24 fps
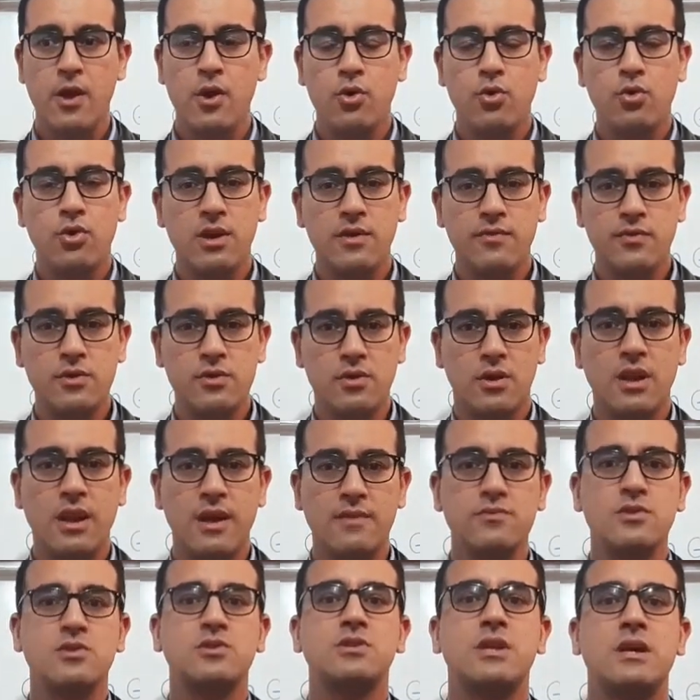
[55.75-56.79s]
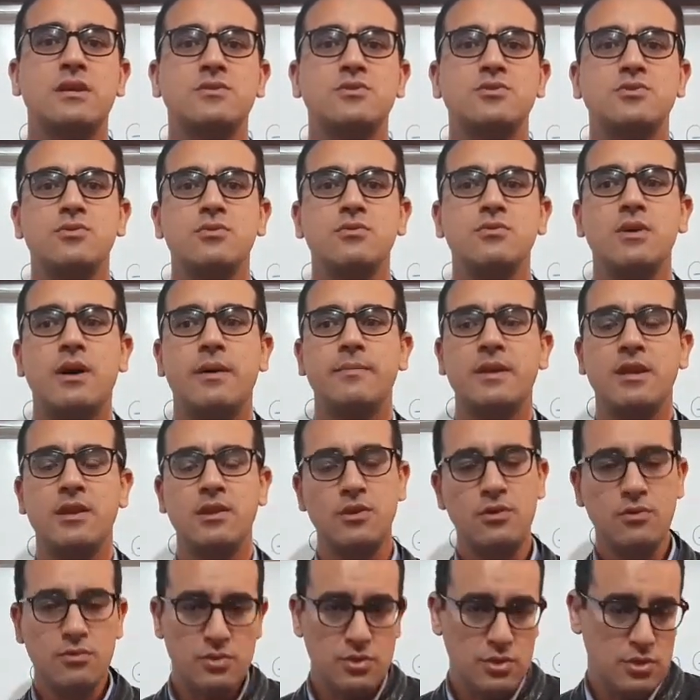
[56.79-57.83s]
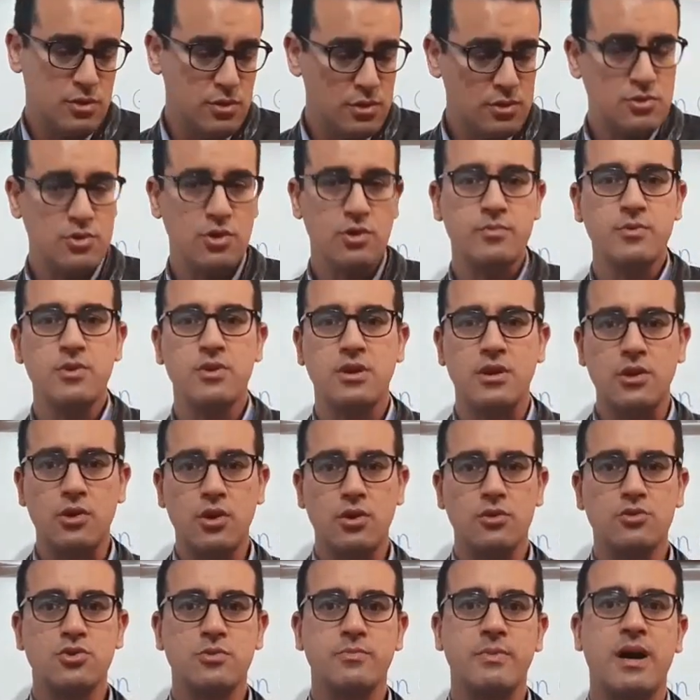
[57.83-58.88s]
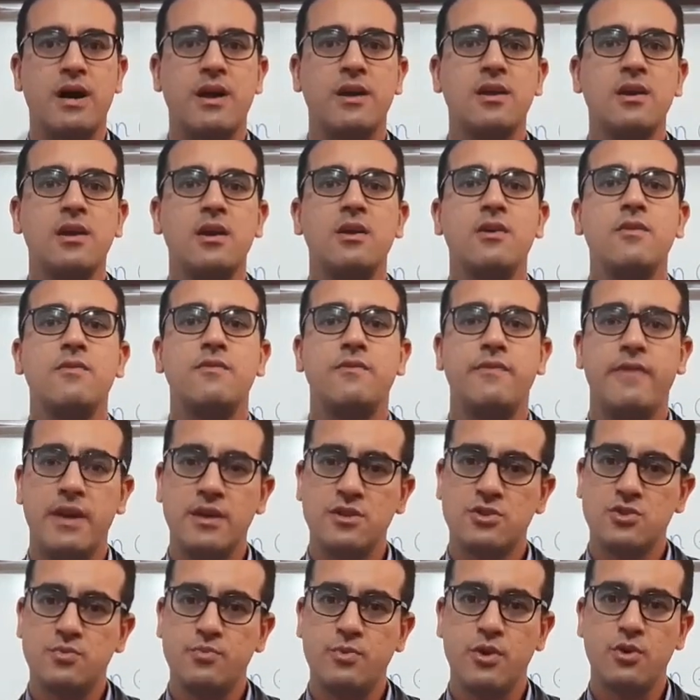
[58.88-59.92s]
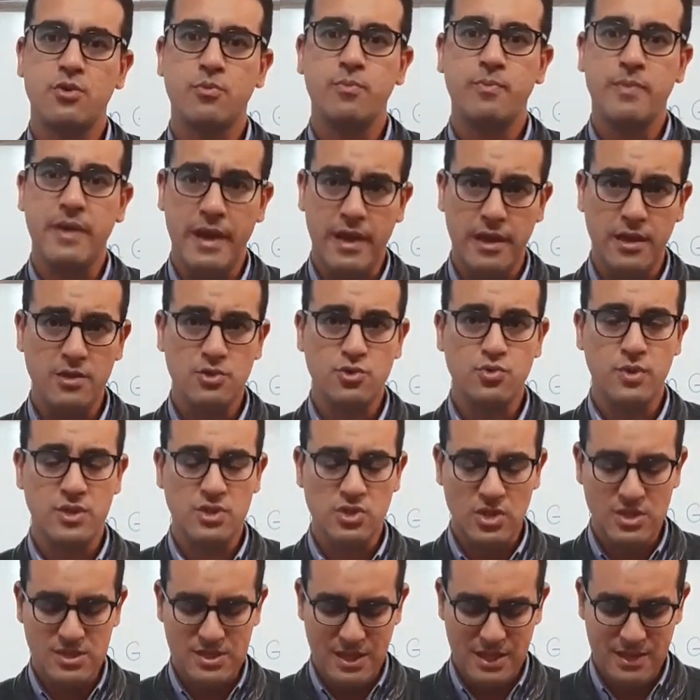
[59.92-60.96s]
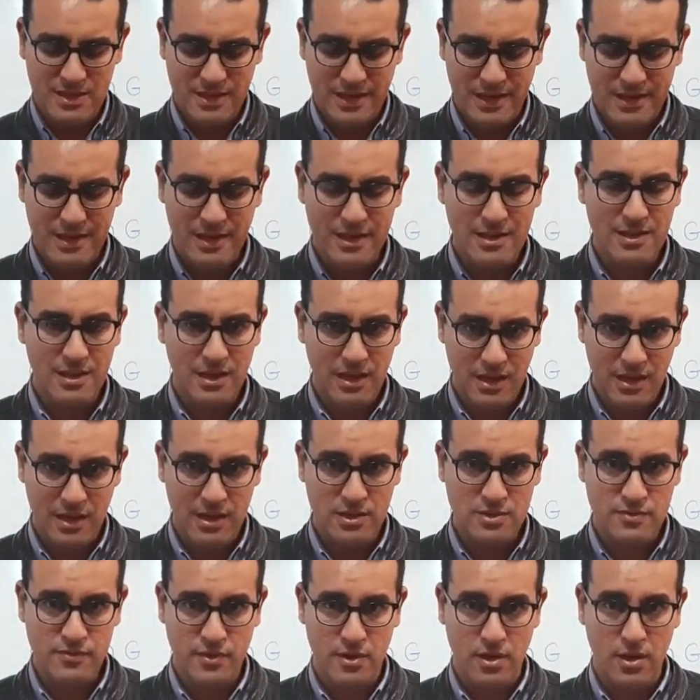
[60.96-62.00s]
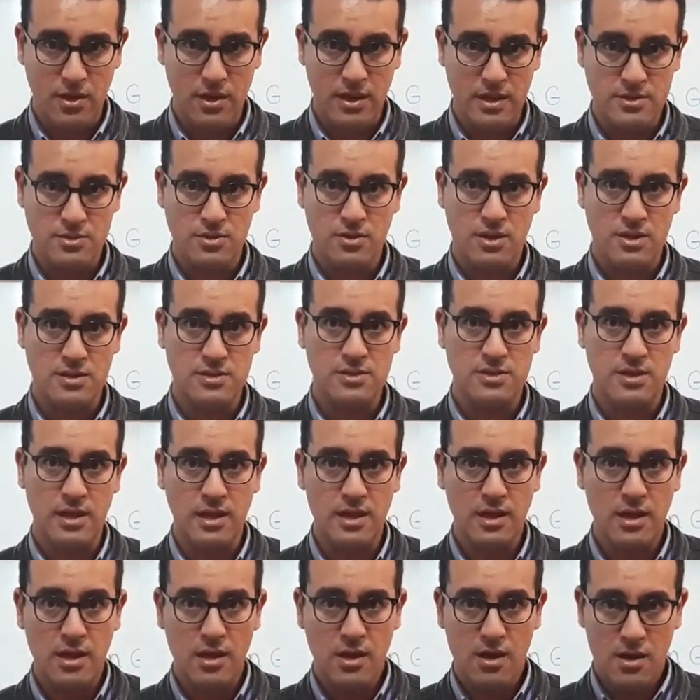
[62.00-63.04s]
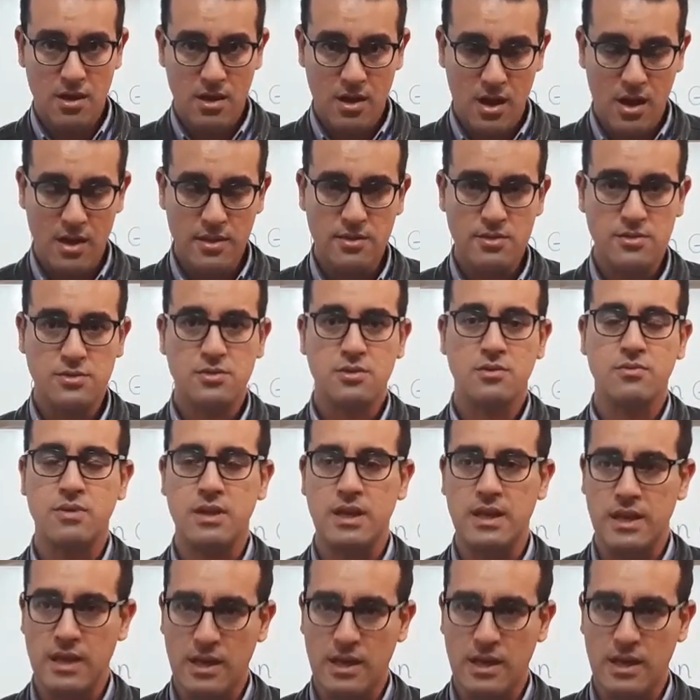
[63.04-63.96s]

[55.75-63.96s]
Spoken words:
Or if you don't have the chance to, use YouTube, you can go to my Facebook page, which is entitled English for All, as you can see on the screen